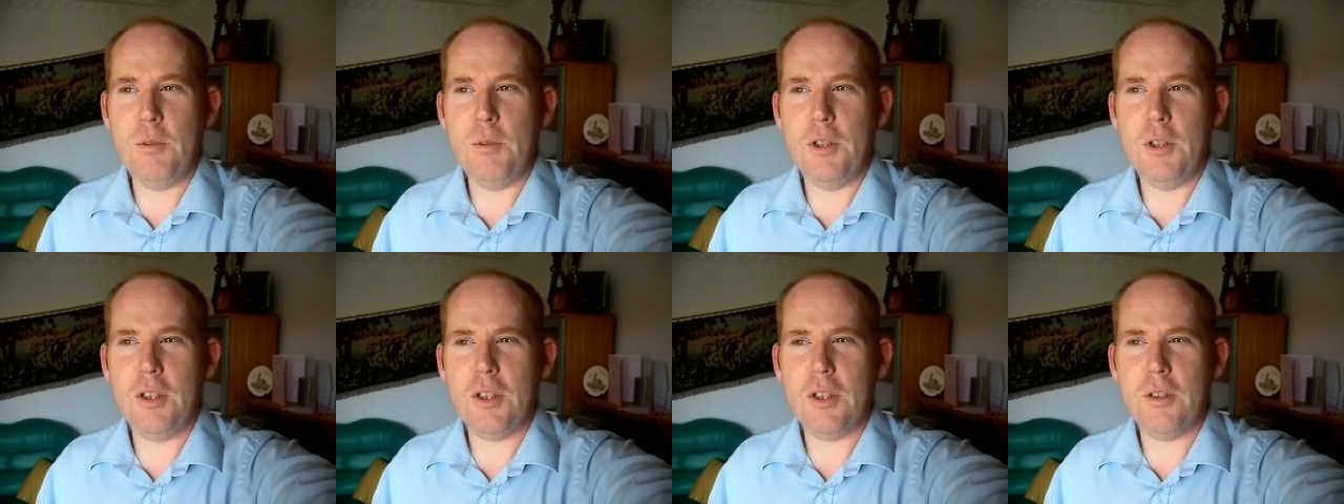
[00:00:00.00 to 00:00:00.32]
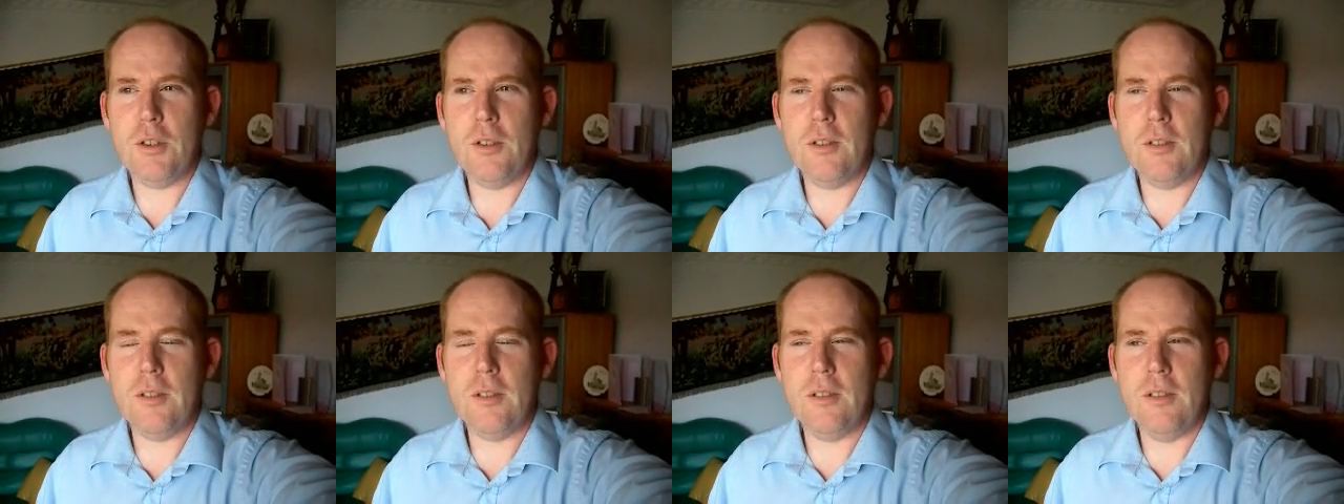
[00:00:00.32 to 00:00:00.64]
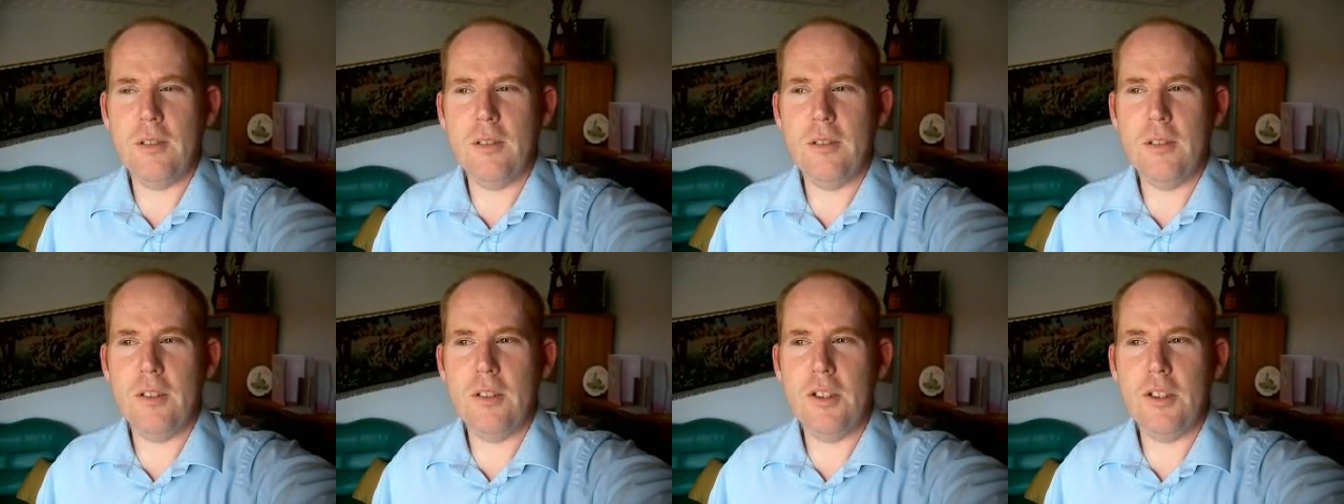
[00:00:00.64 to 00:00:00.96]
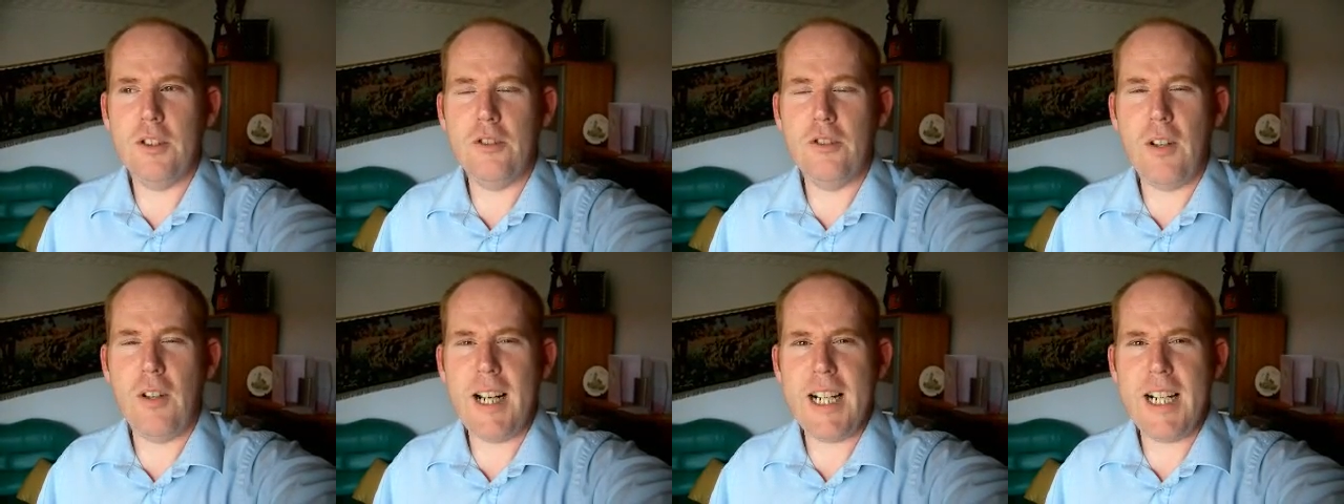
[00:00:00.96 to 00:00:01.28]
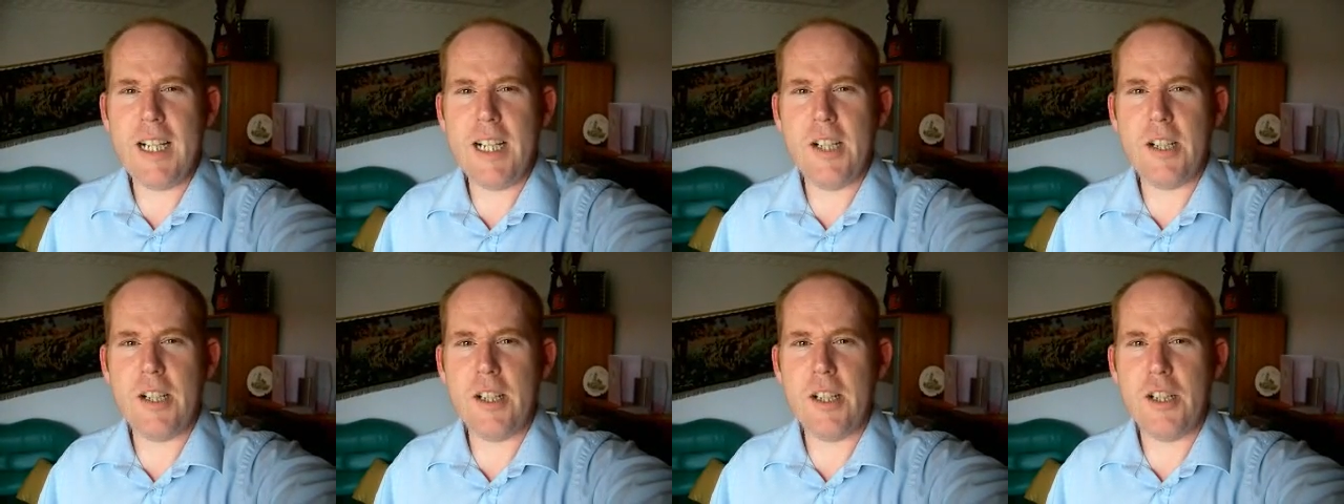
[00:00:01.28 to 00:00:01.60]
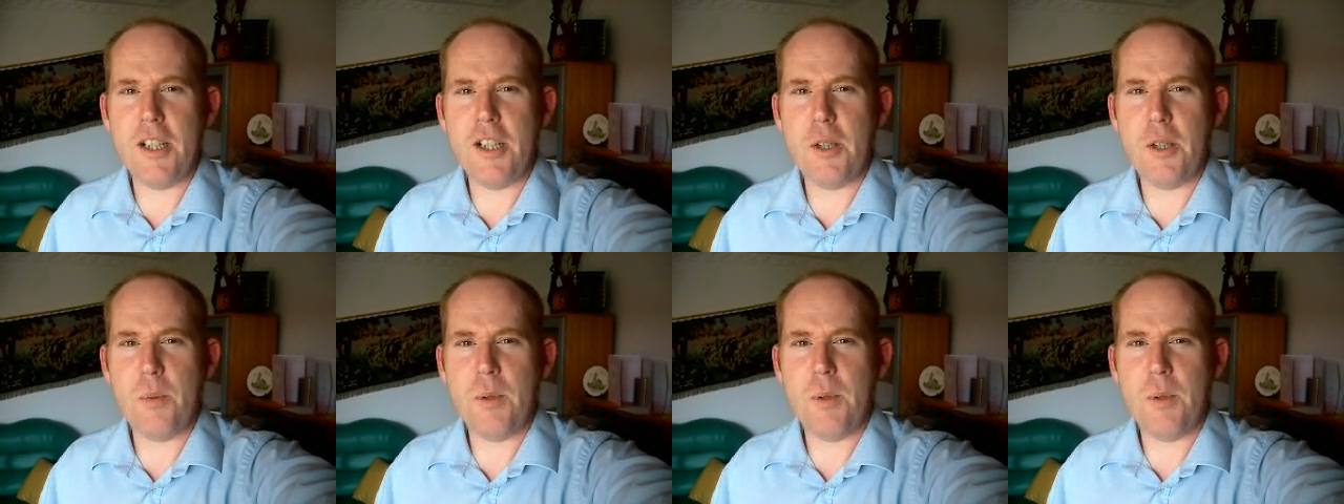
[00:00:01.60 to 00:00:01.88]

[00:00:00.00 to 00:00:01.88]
it was just strange that